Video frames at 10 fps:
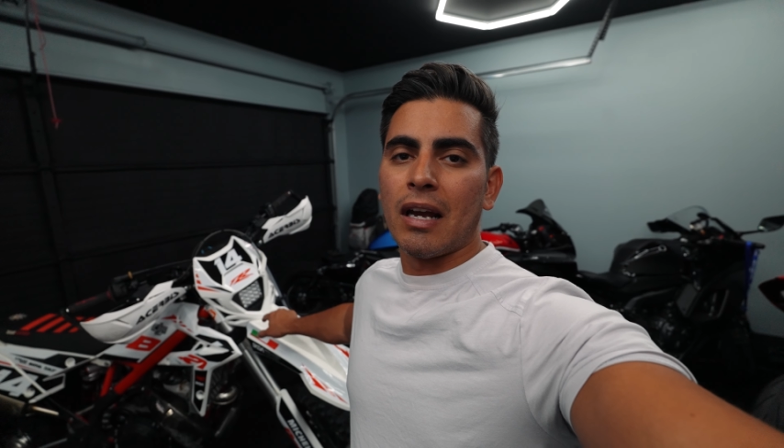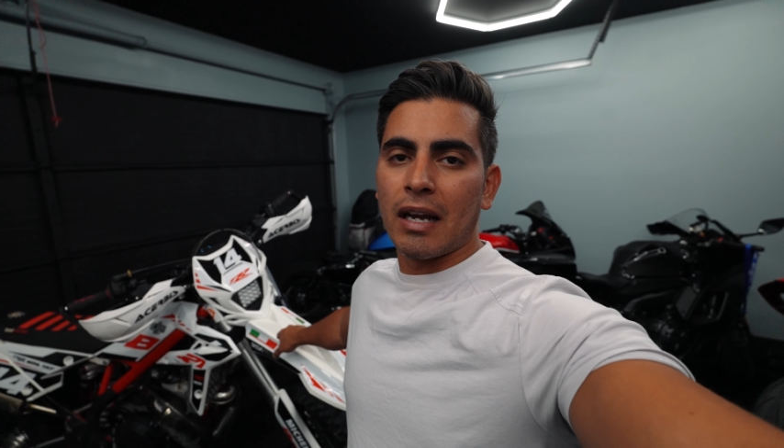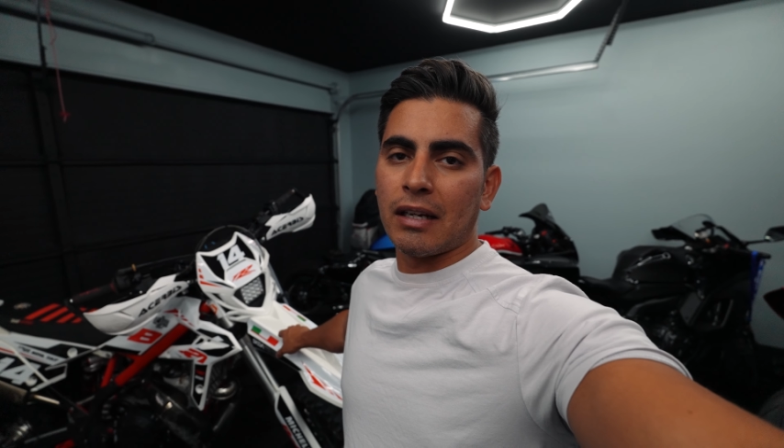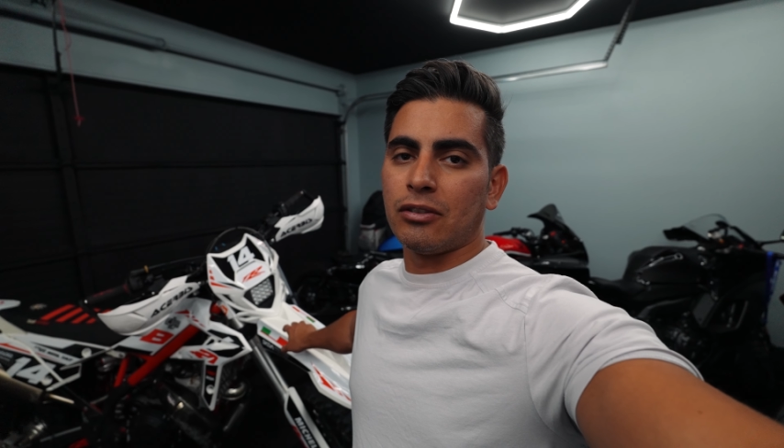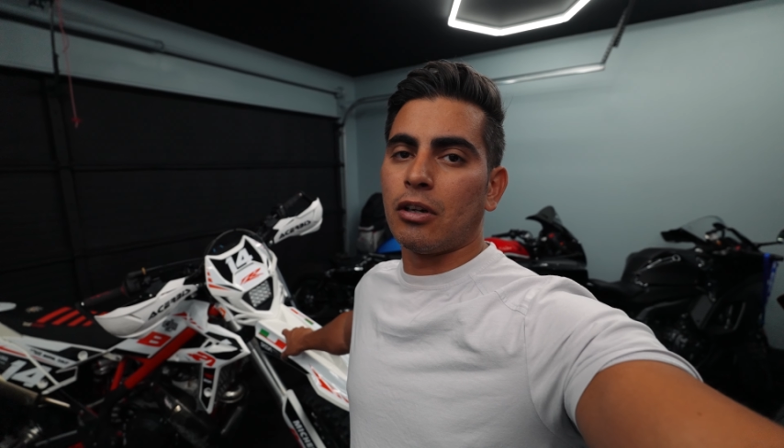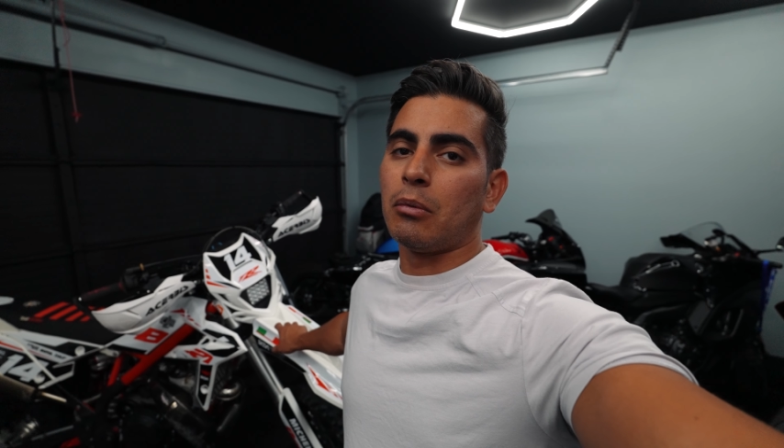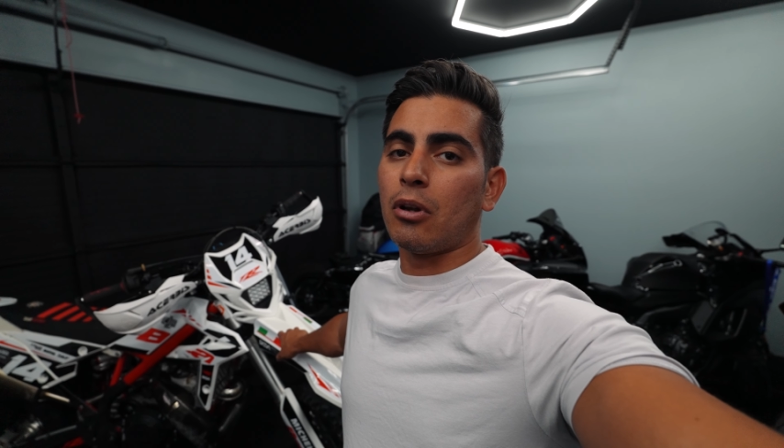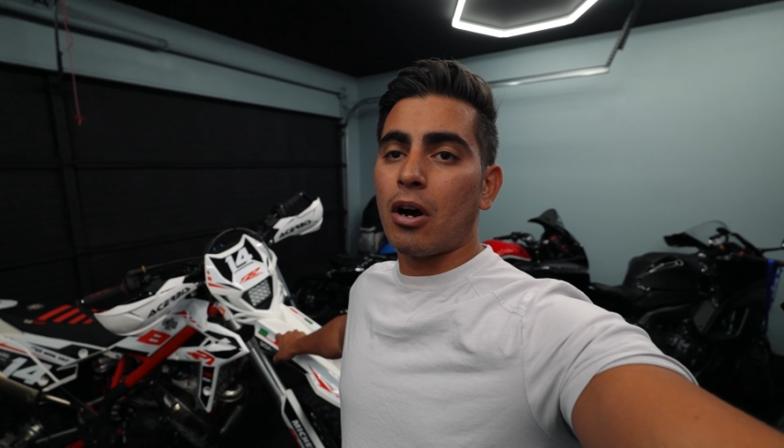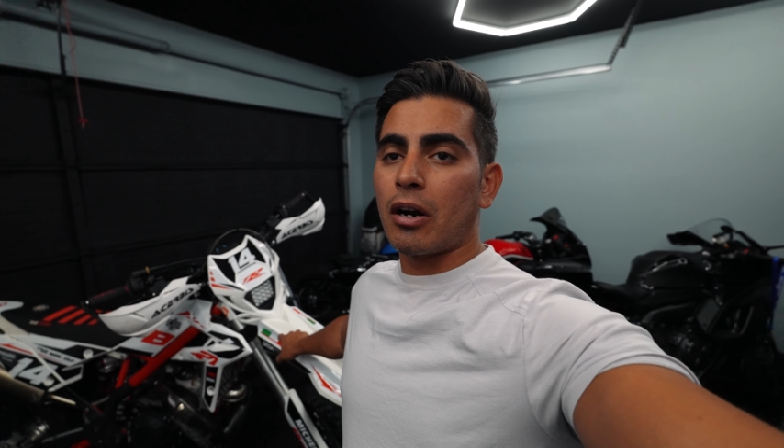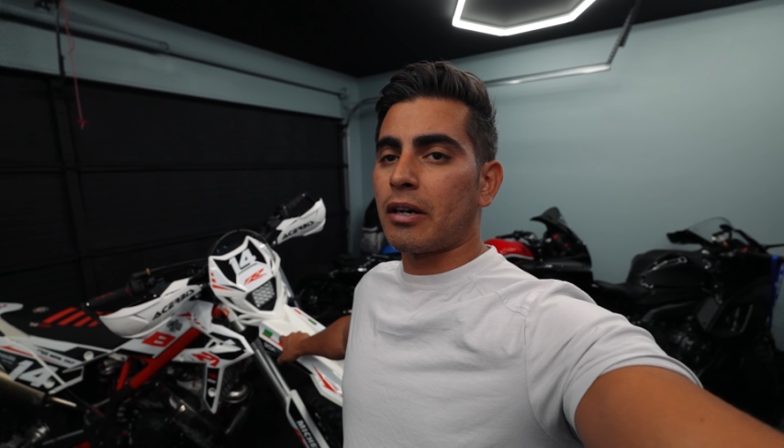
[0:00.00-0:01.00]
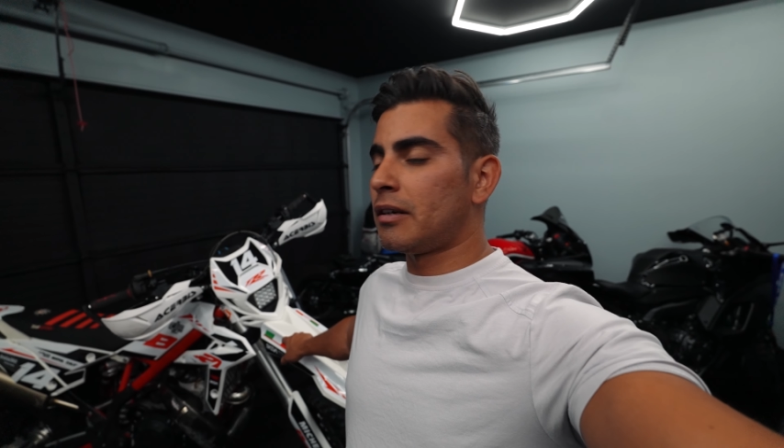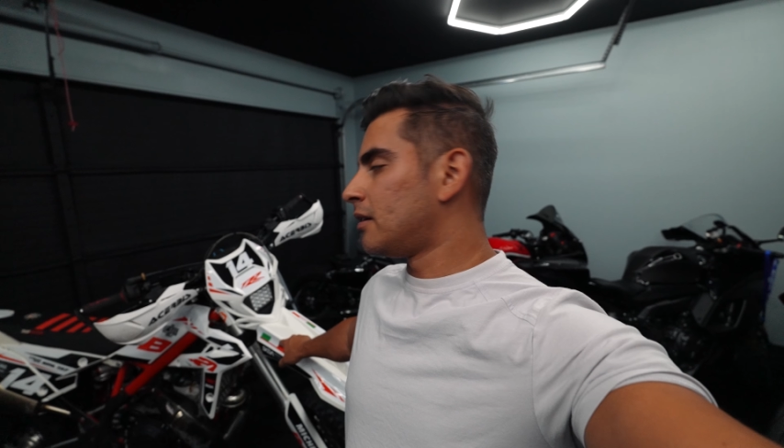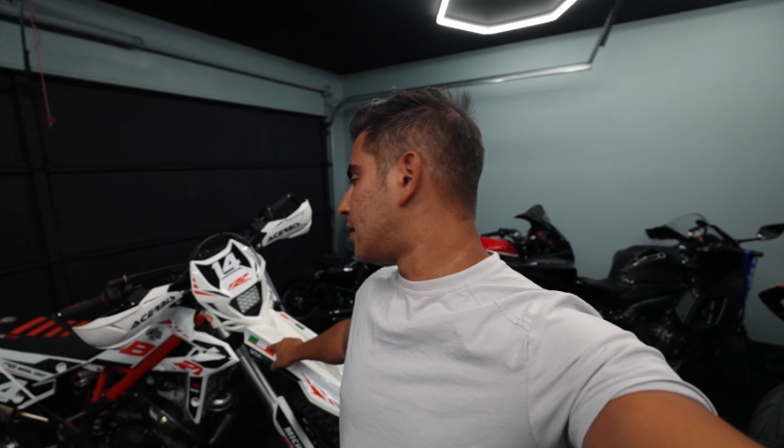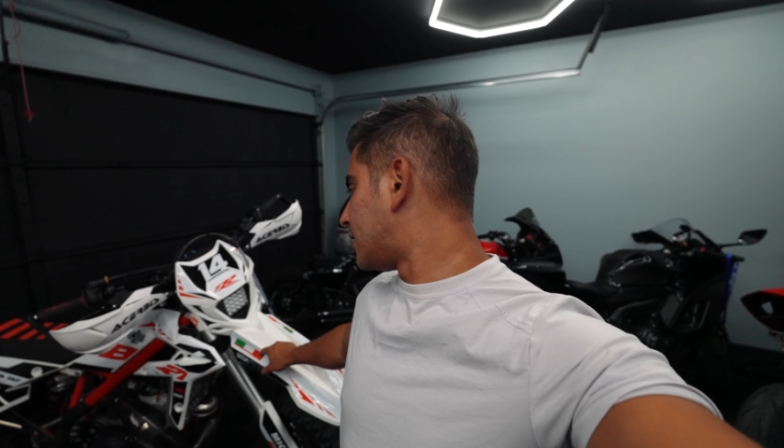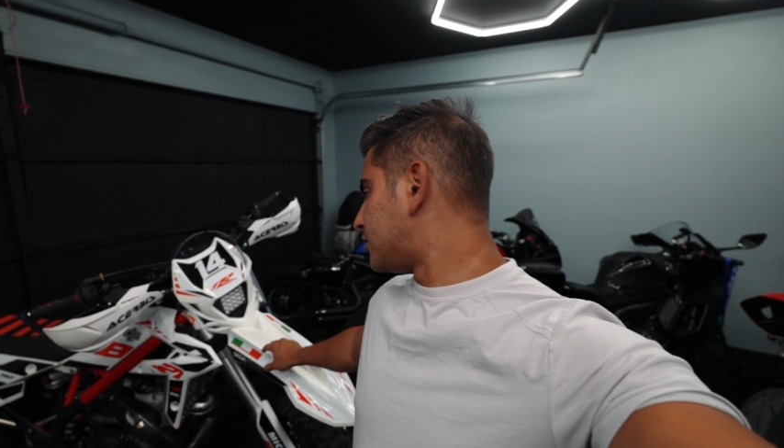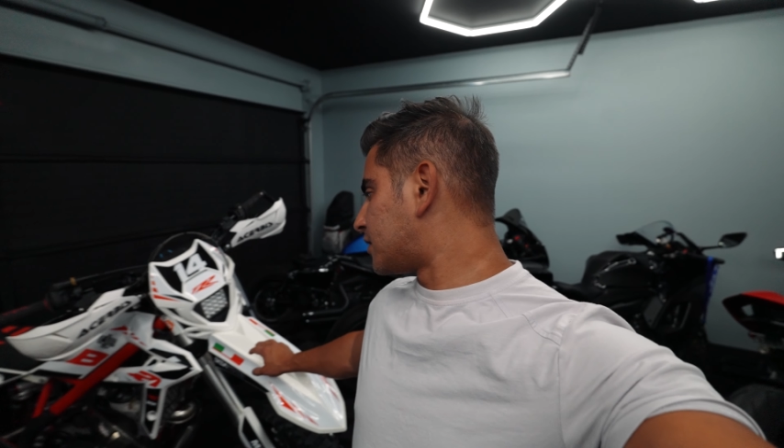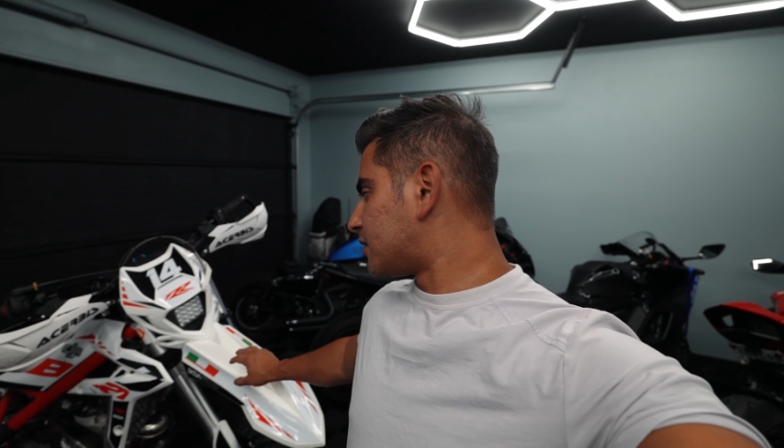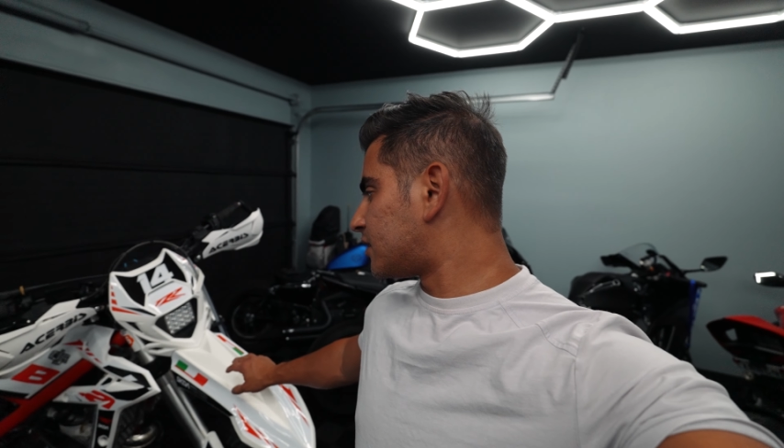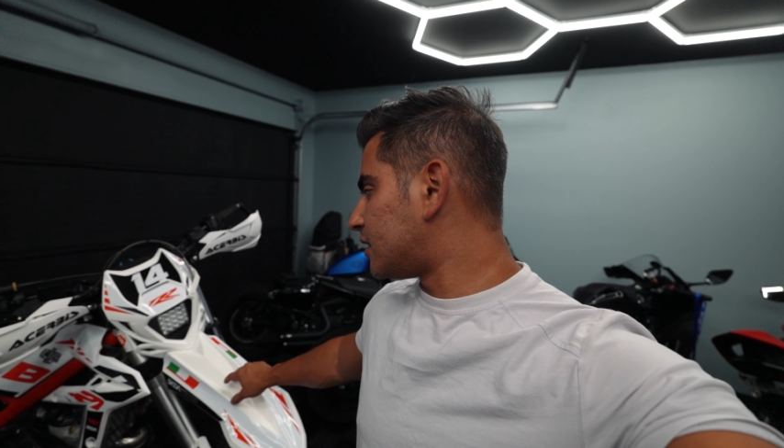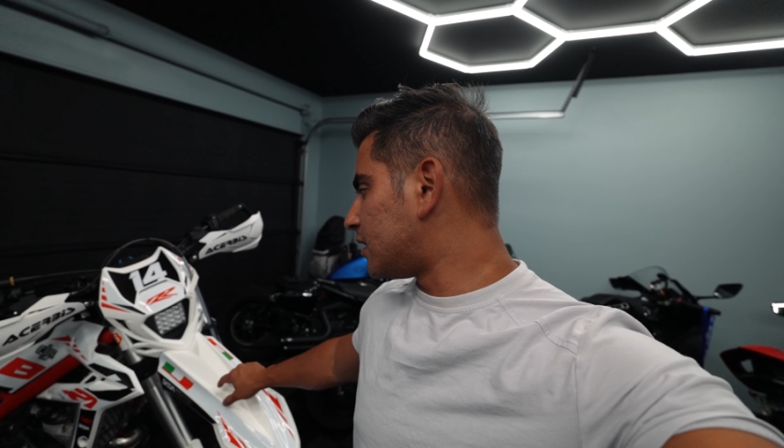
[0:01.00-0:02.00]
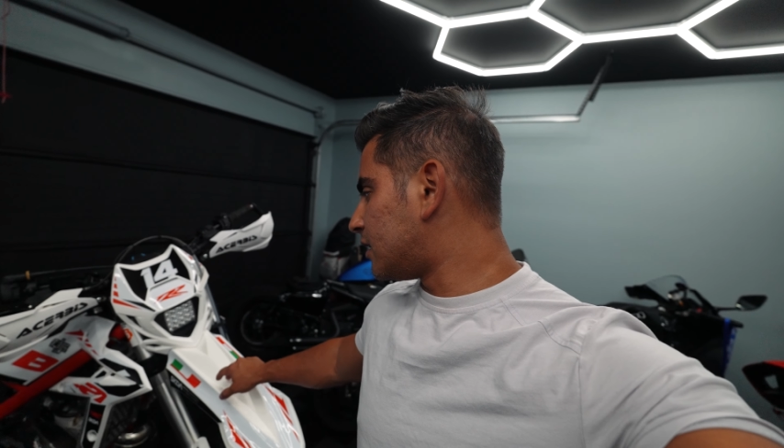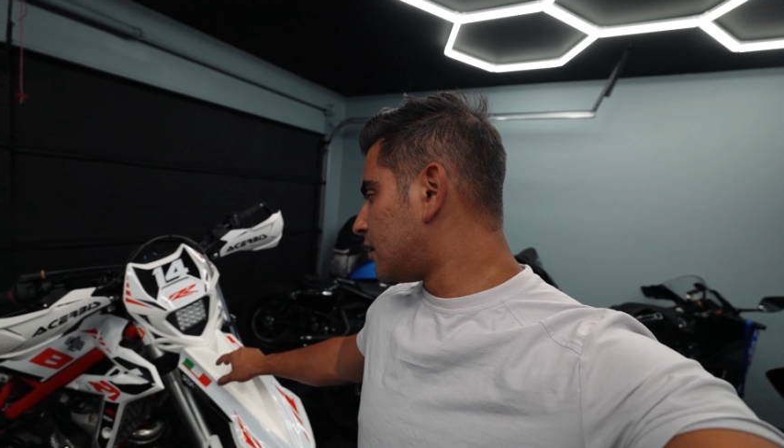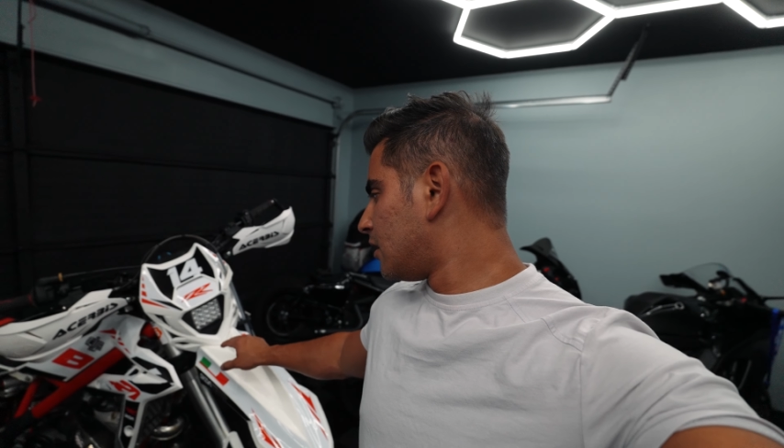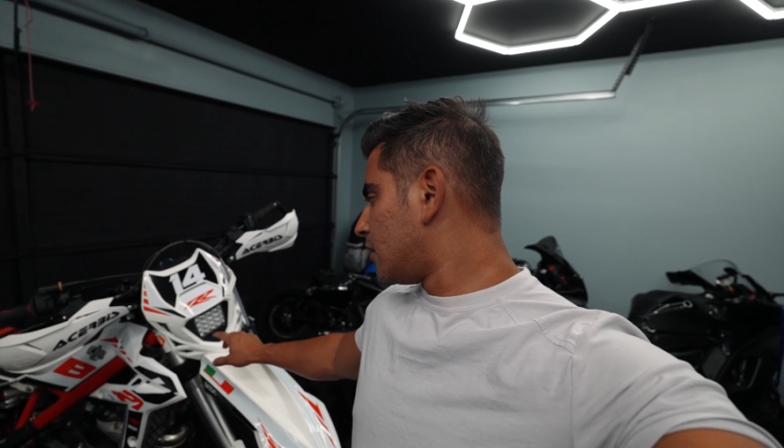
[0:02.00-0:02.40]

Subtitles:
a double R. As you can see,